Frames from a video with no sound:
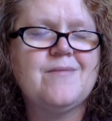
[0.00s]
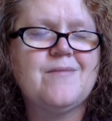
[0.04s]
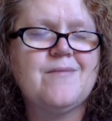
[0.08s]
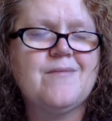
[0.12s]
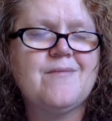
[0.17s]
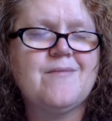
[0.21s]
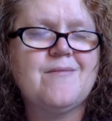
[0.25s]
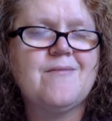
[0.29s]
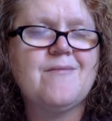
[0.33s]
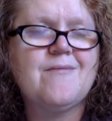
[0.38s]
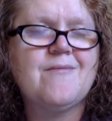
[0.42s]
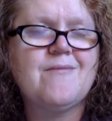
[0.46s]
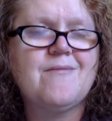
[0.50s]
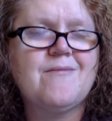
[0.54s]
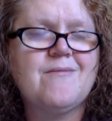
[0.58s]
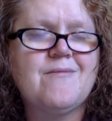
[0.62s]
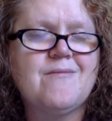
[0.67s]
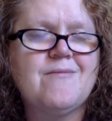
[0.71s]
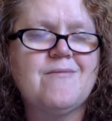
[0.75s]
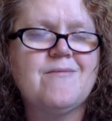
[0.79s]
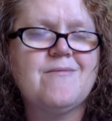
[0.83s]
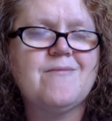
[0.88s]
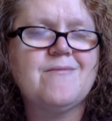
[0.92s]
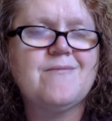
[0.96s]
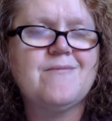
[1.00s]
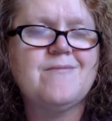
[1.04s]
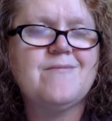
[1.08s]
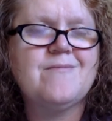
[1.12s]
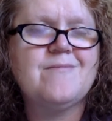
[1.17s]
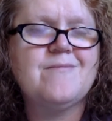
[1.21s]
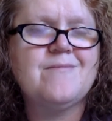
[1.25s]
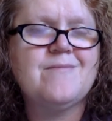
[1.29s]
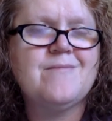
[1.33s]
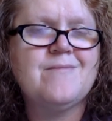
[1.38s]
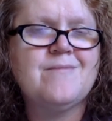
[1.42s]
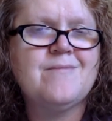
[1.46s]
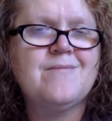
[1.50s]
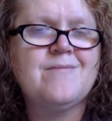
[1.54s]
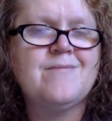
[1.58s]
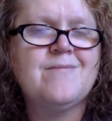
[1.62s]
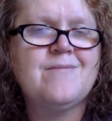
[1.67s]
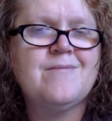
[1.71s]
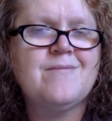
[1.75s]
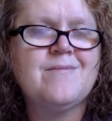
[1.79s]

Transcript: [no speech]